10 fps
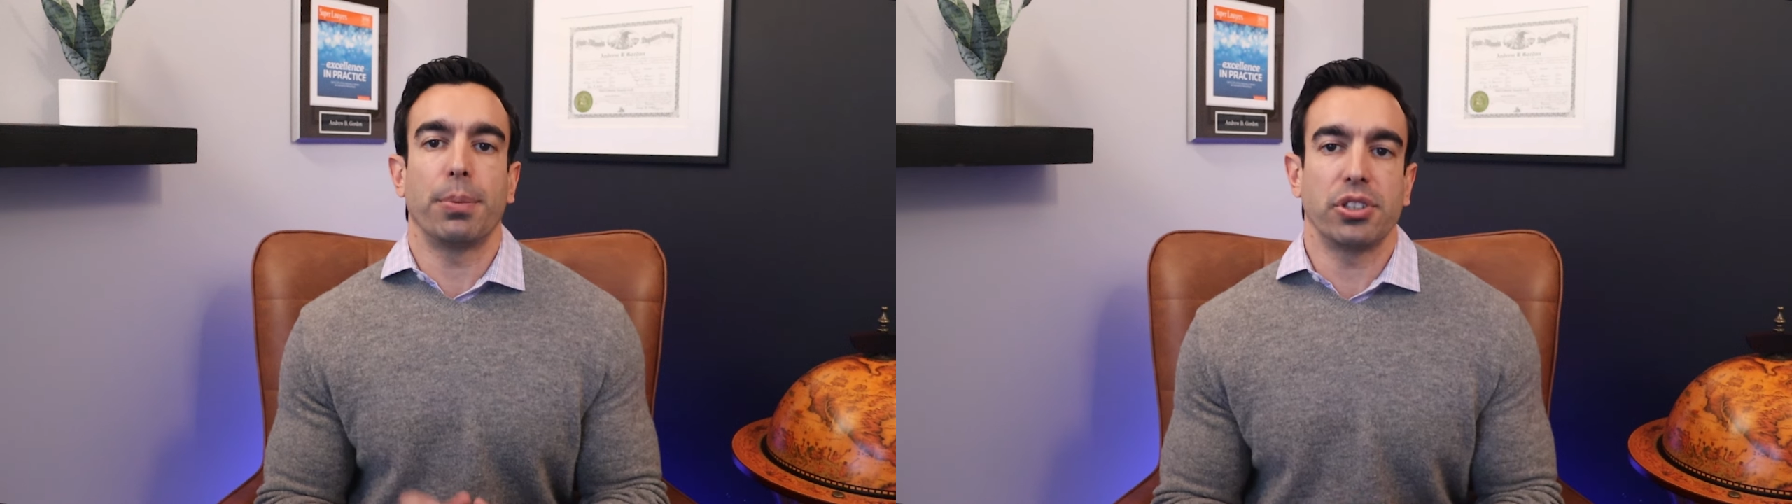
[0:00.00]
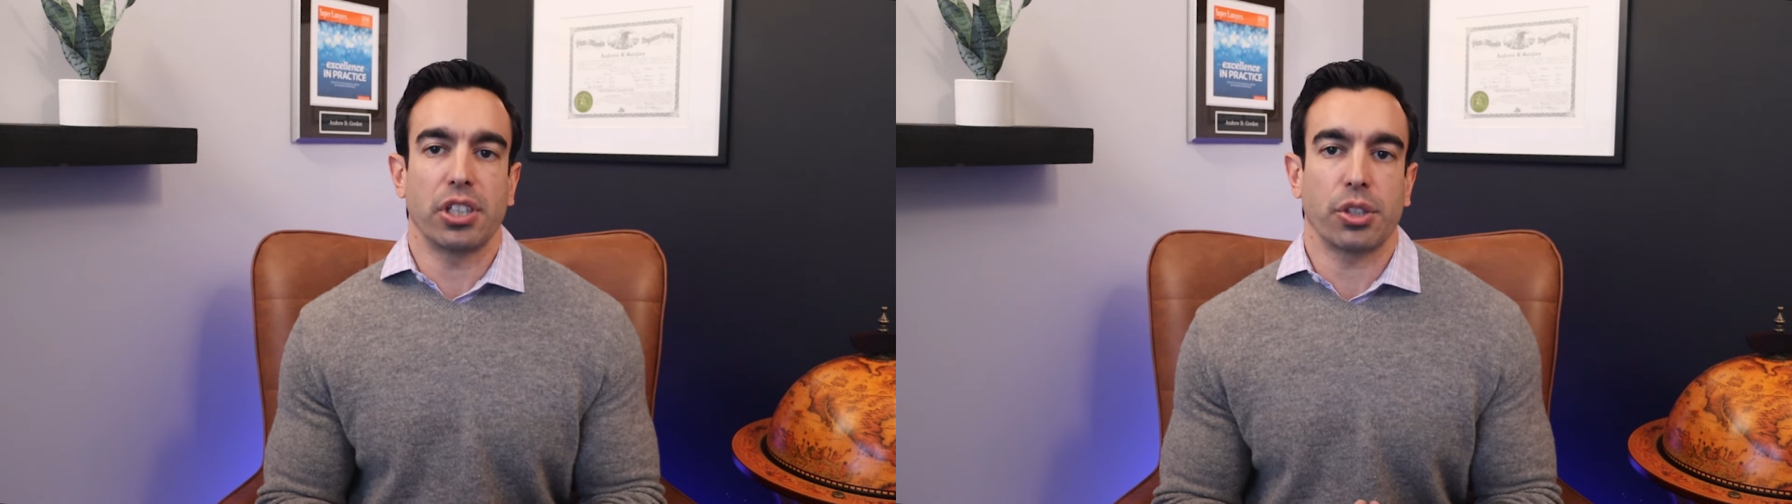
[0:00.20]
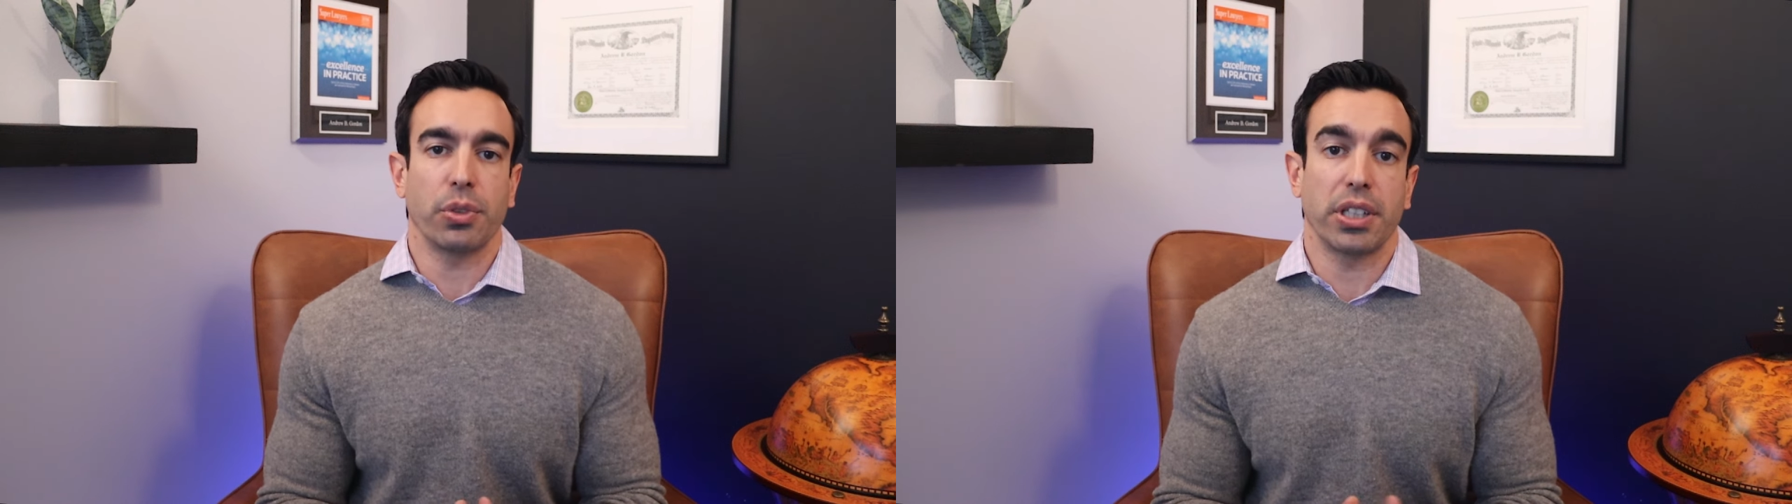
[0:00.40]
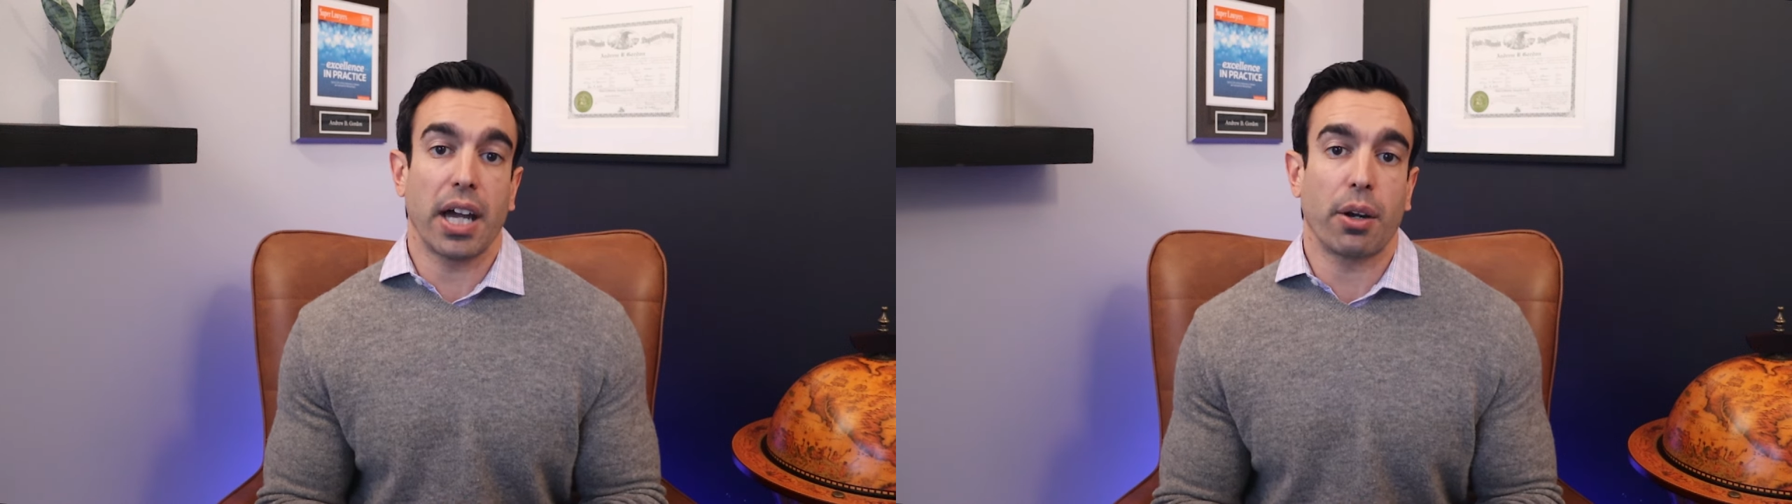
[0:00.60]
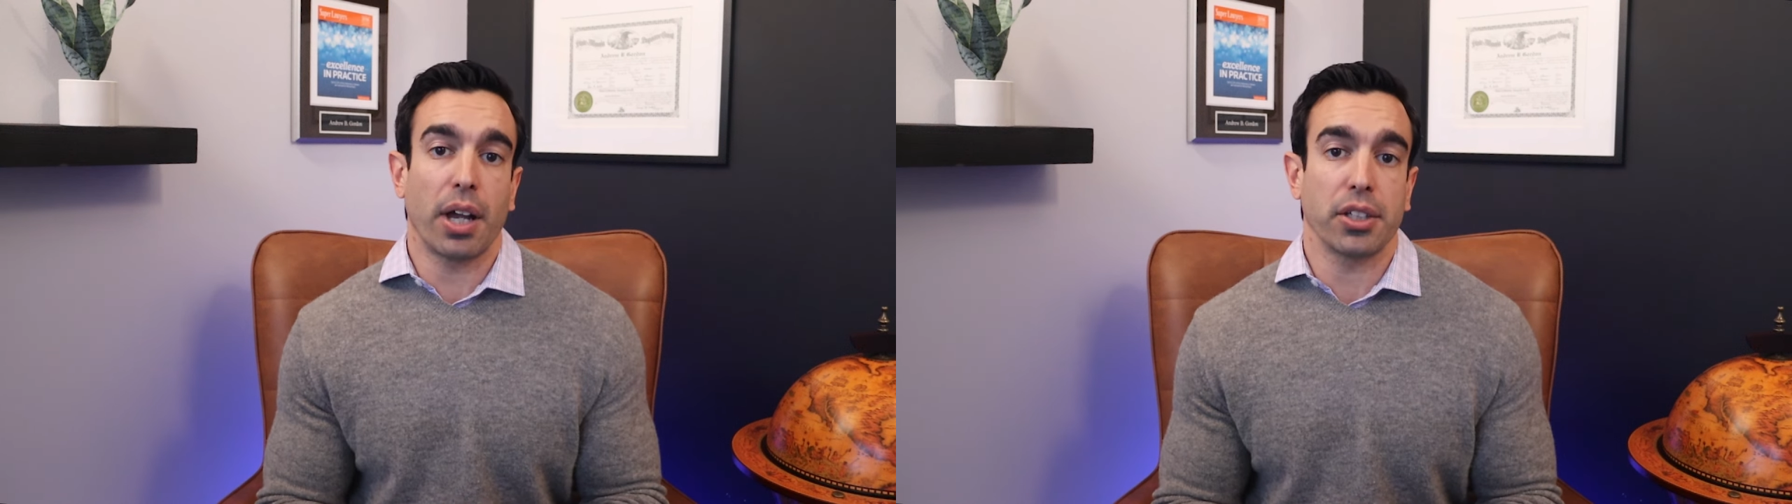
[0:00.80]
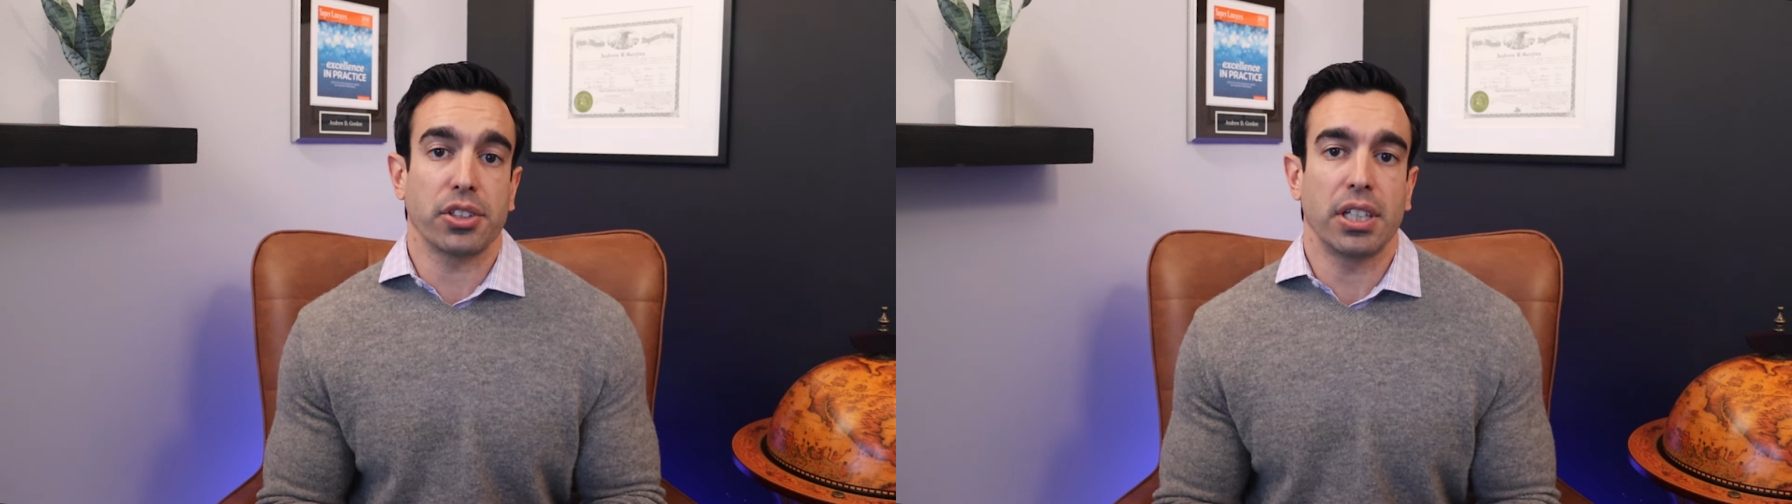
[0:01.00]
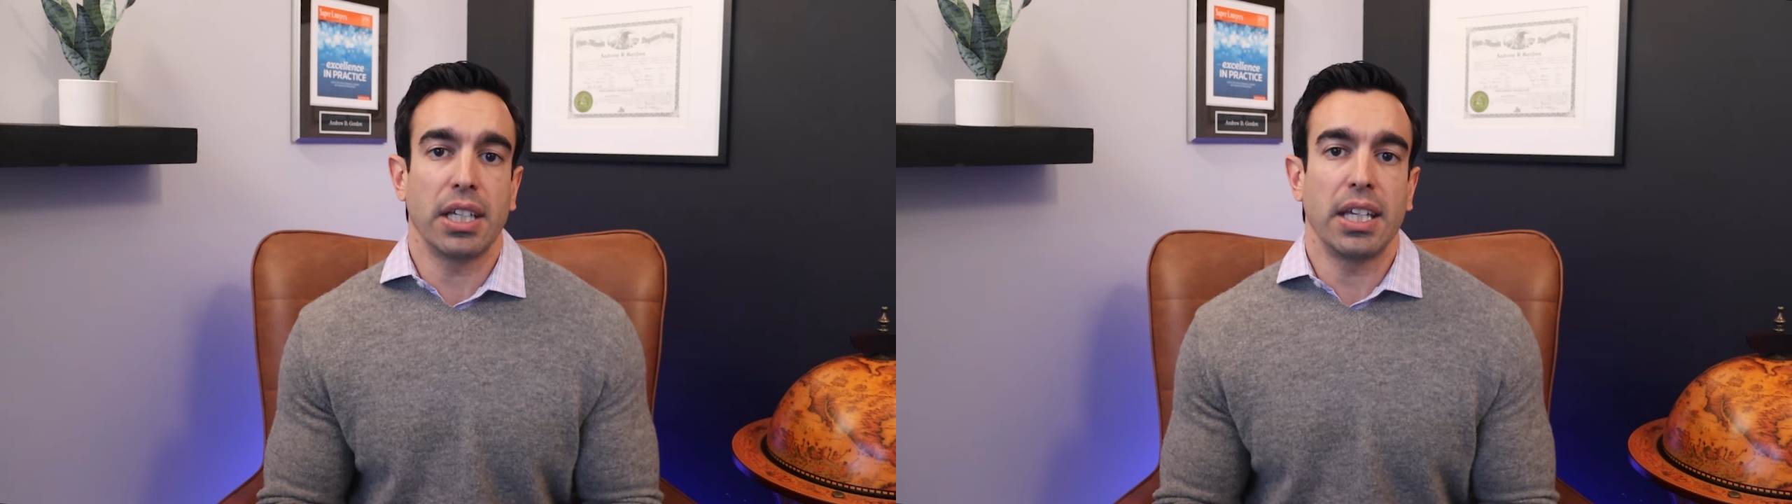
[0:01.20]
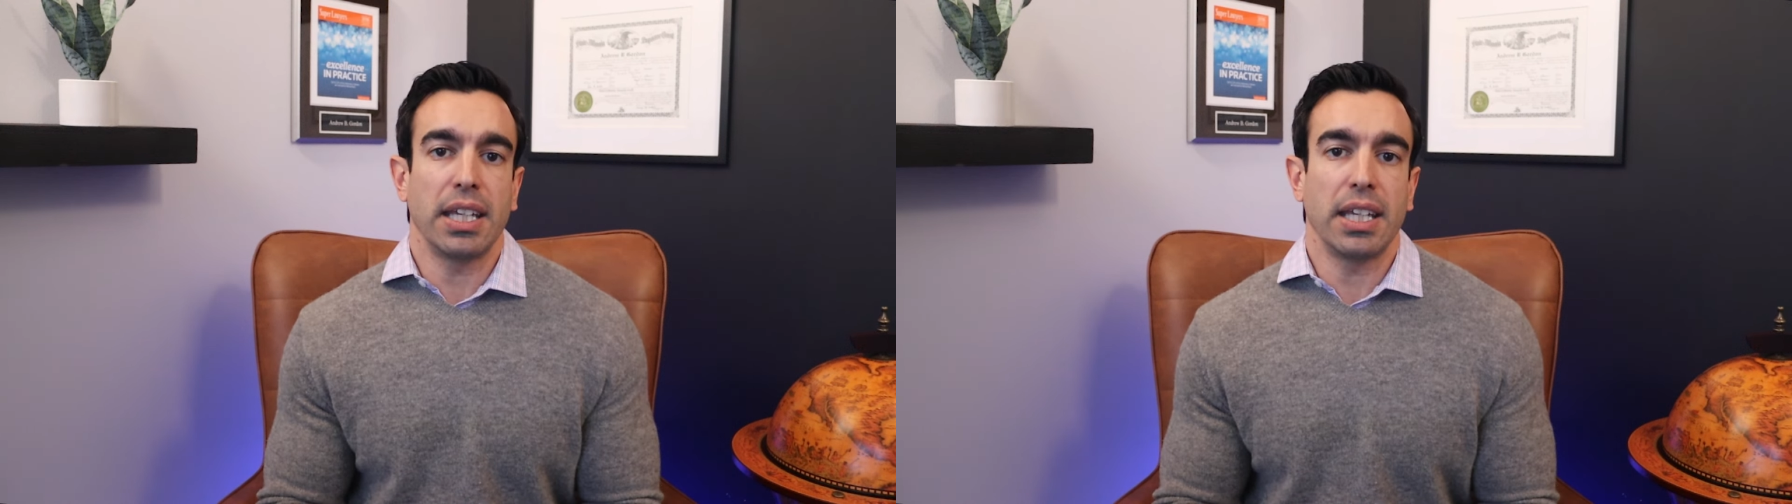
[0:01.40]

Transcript: position with the IRS,